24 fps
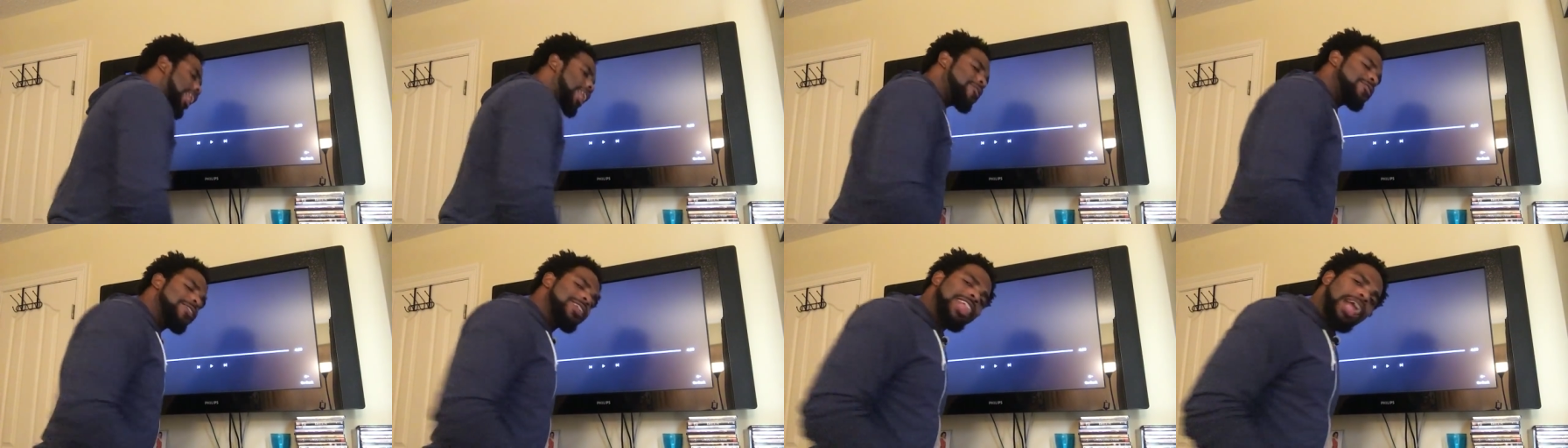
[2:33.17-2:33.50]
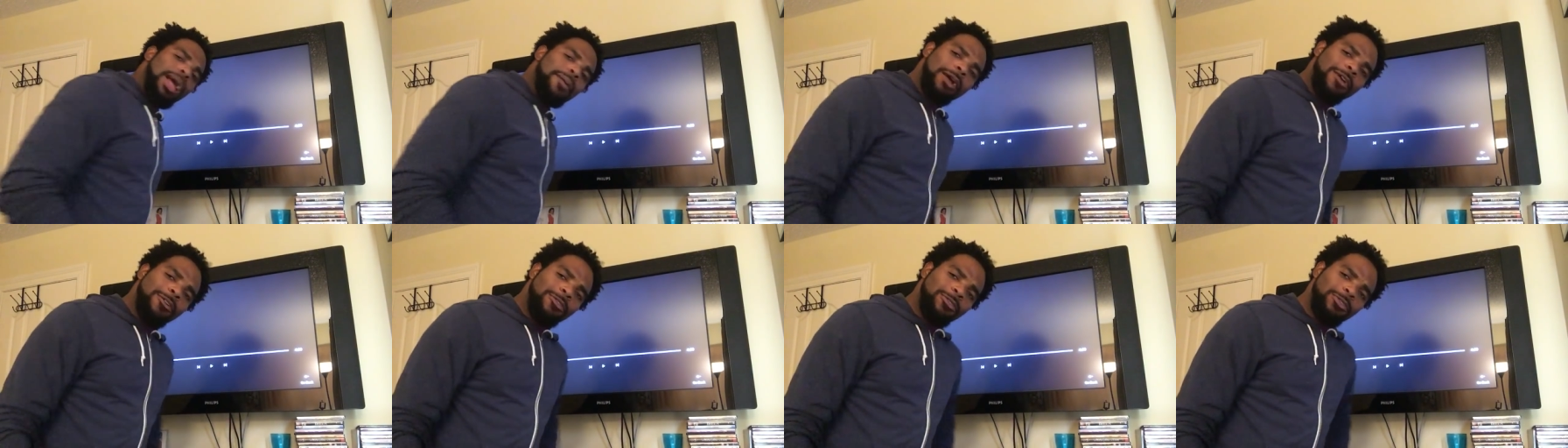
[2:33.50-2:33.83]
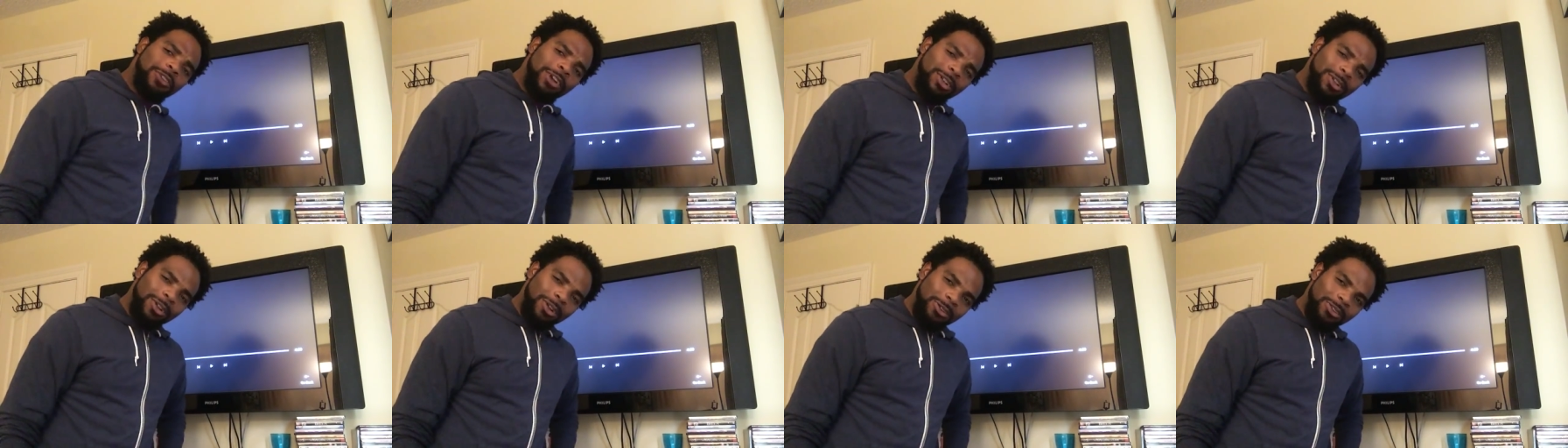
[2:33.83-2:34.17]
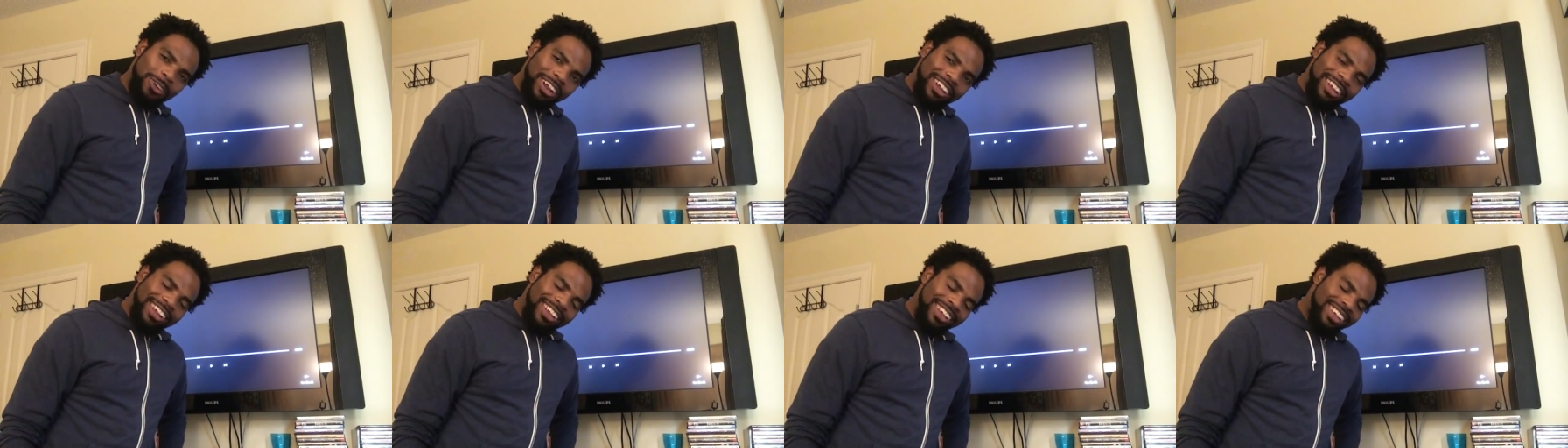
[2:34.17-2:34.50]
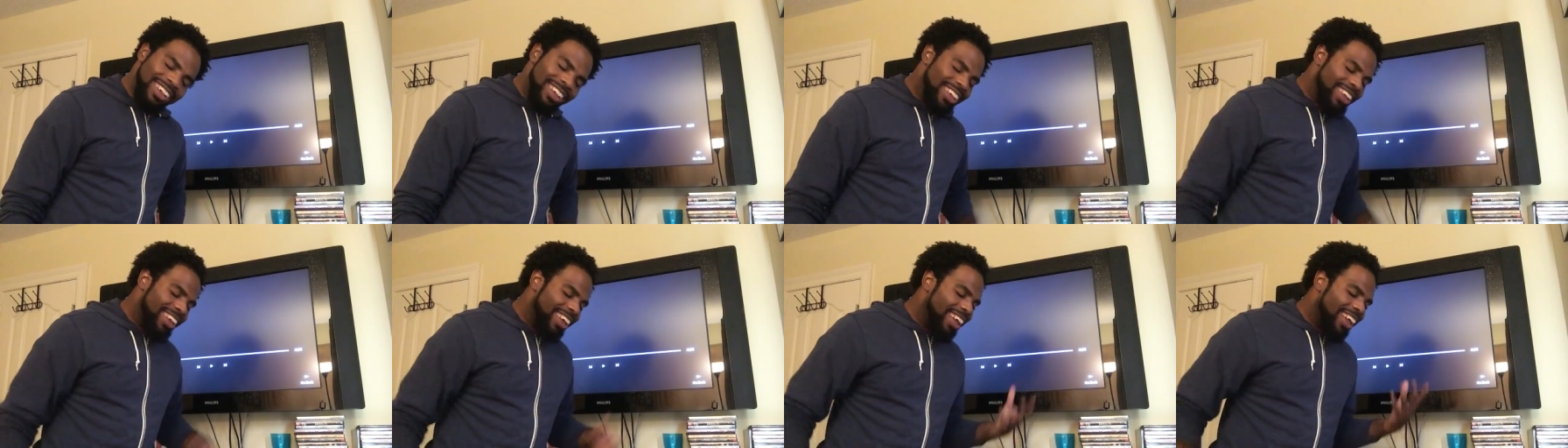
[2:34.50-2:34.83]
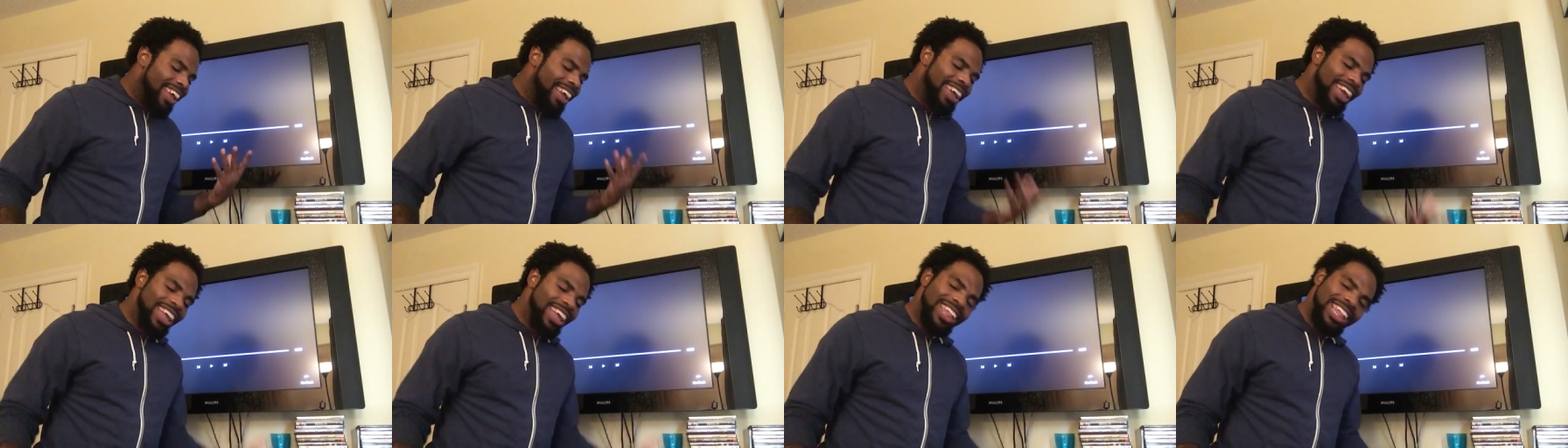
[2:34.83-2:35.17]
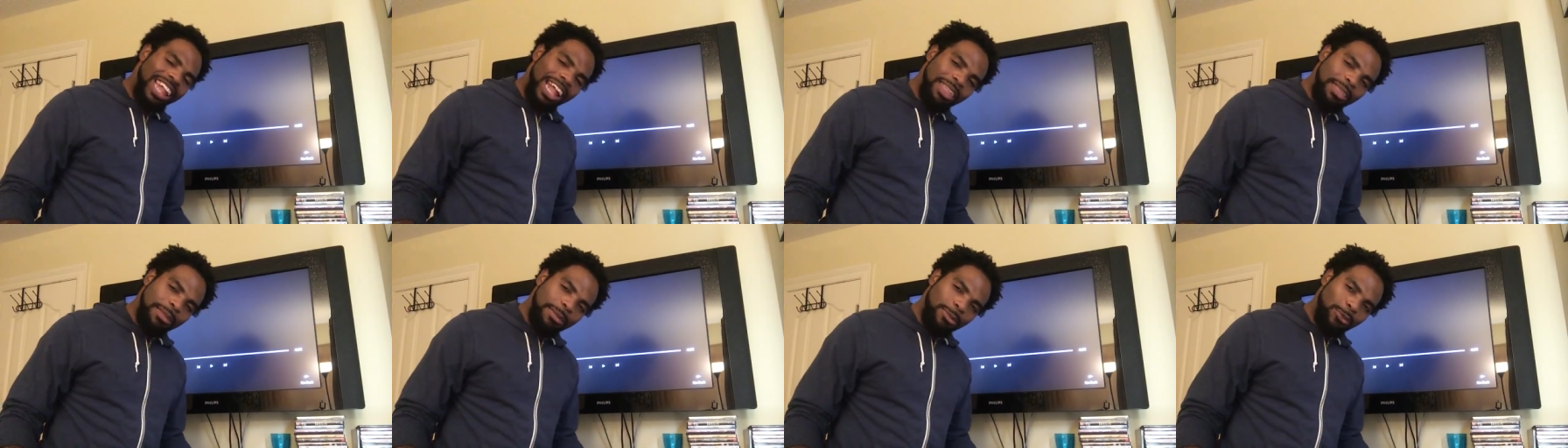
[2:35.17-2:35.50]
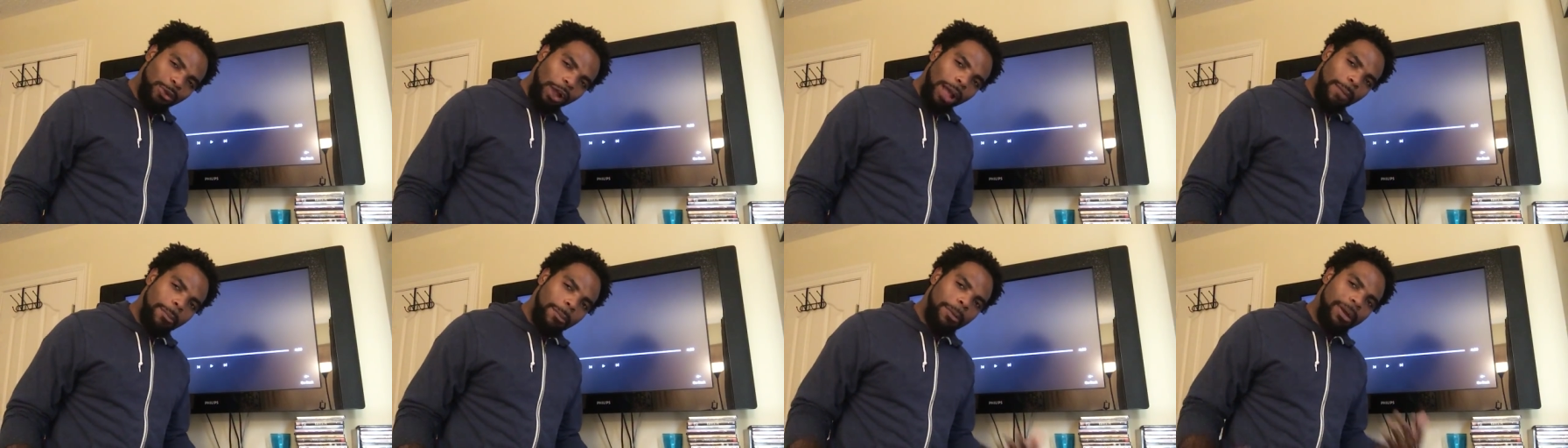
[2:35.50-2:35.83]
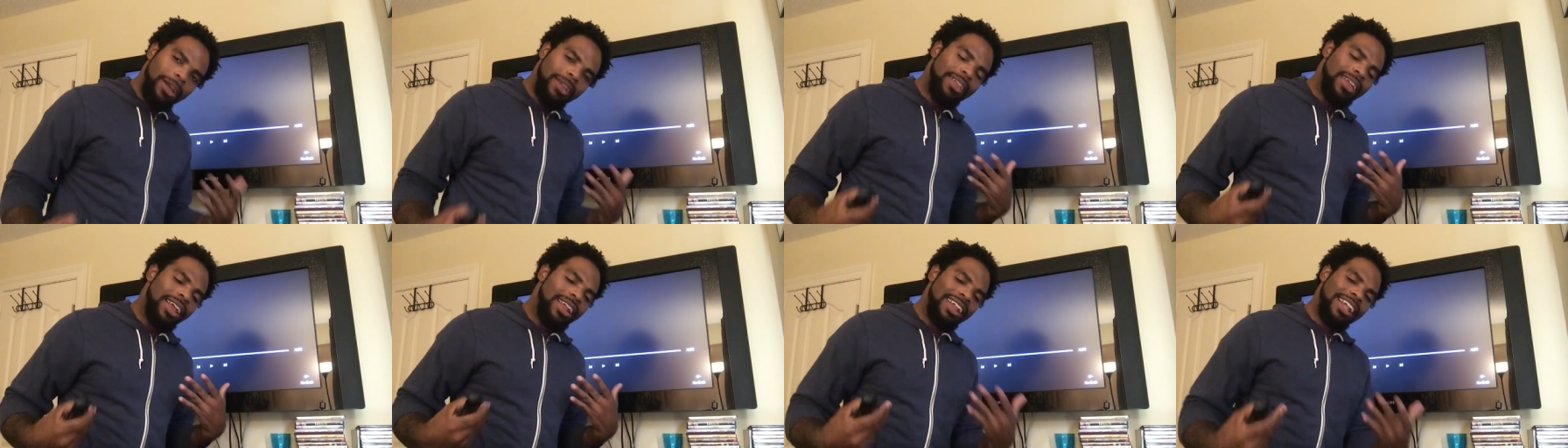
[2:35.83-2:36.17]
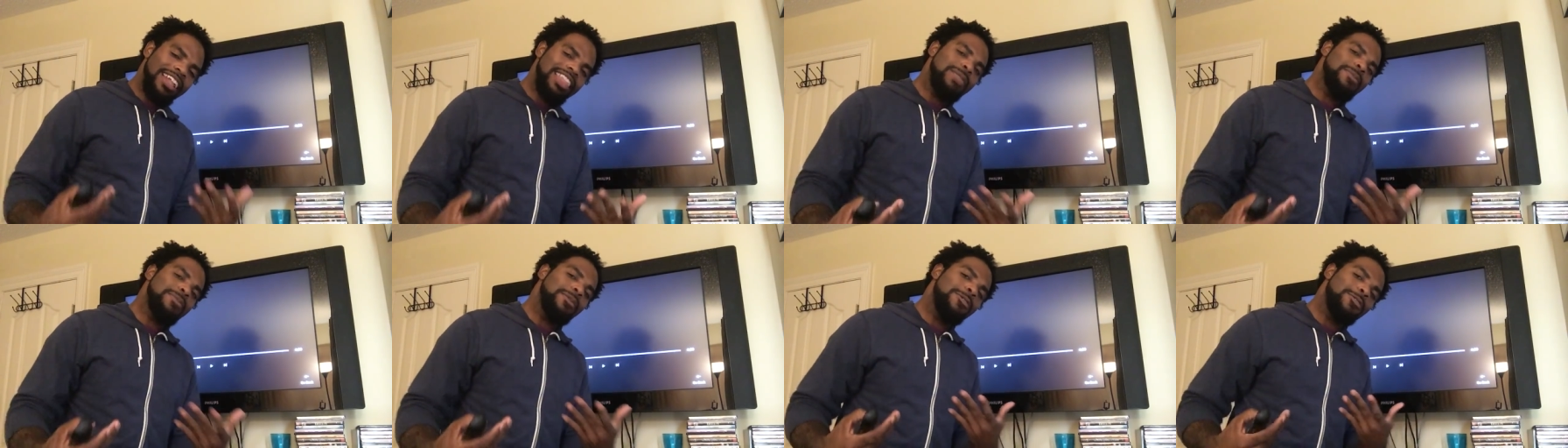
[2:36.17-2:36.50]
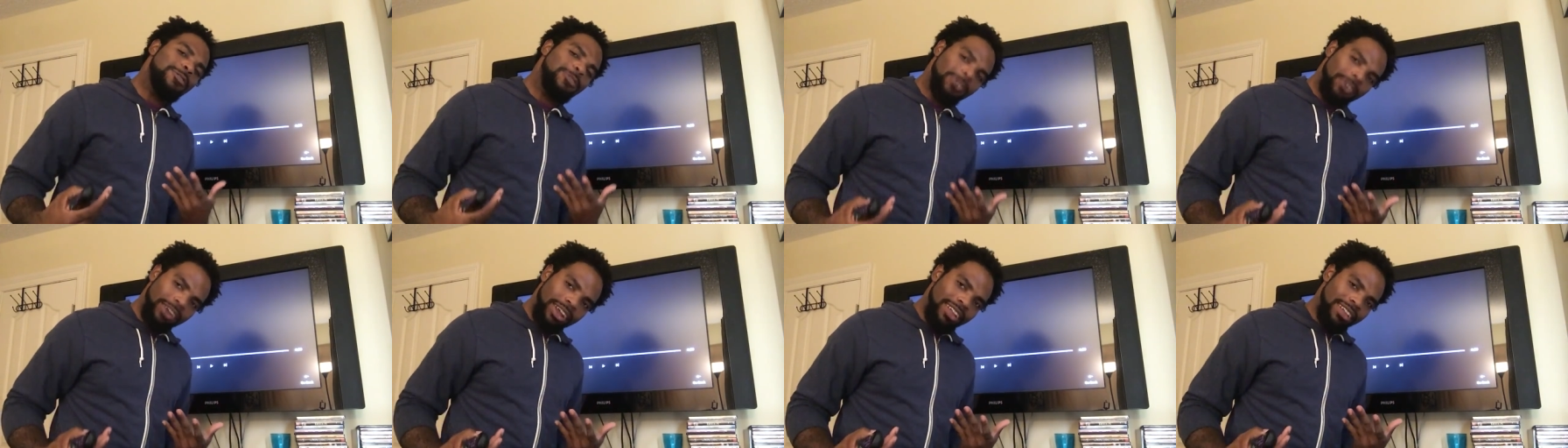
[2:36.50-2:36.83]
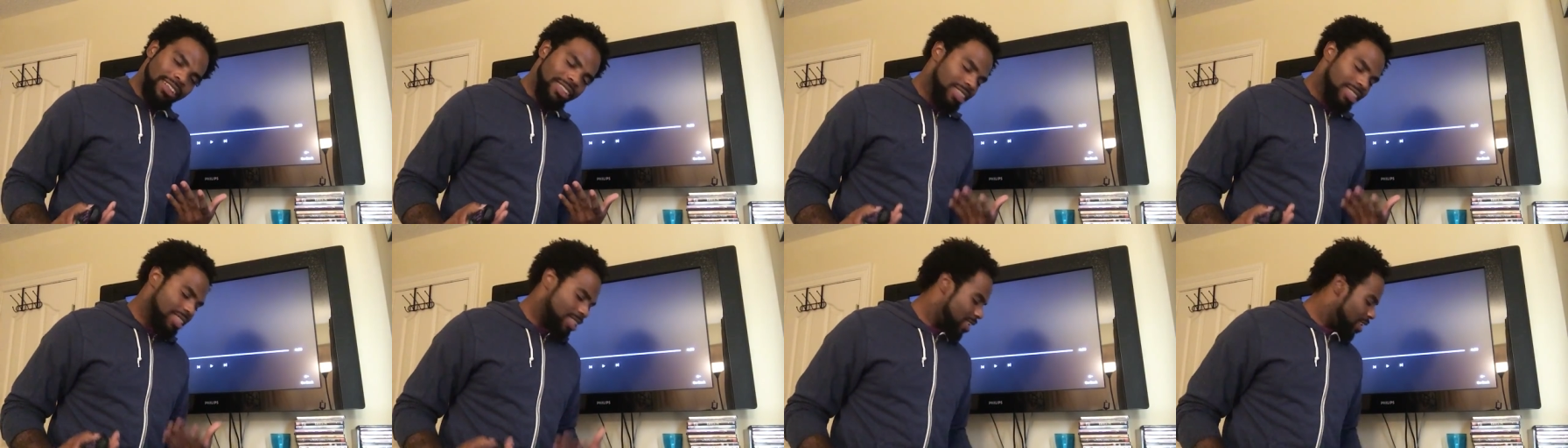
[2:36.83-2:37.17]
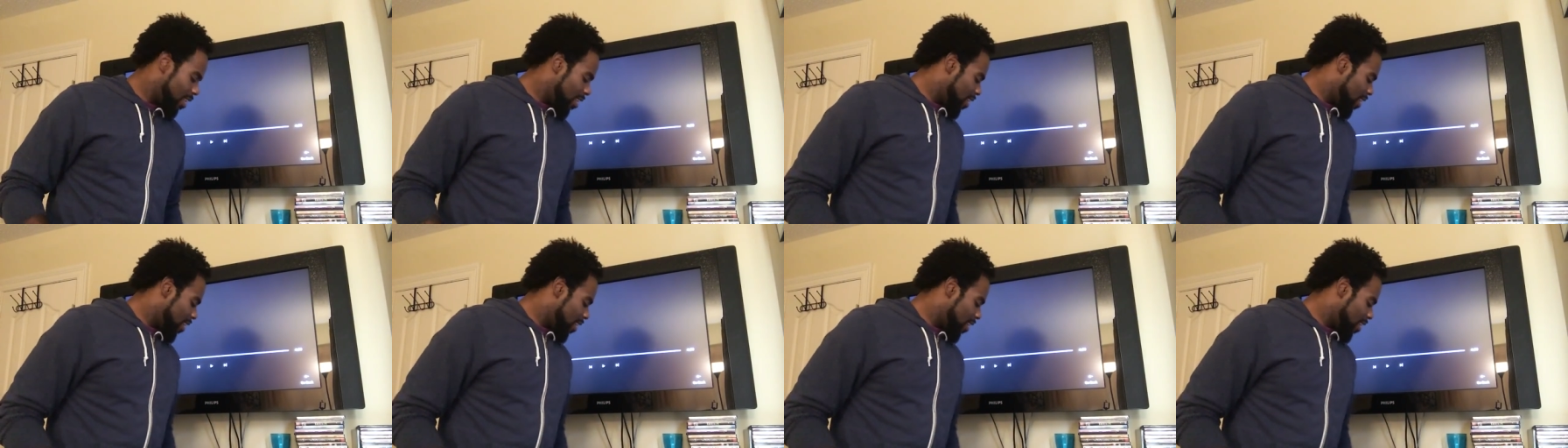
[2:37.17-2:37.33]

And if you're not my friend already, hit that subscribe button and let's be friends.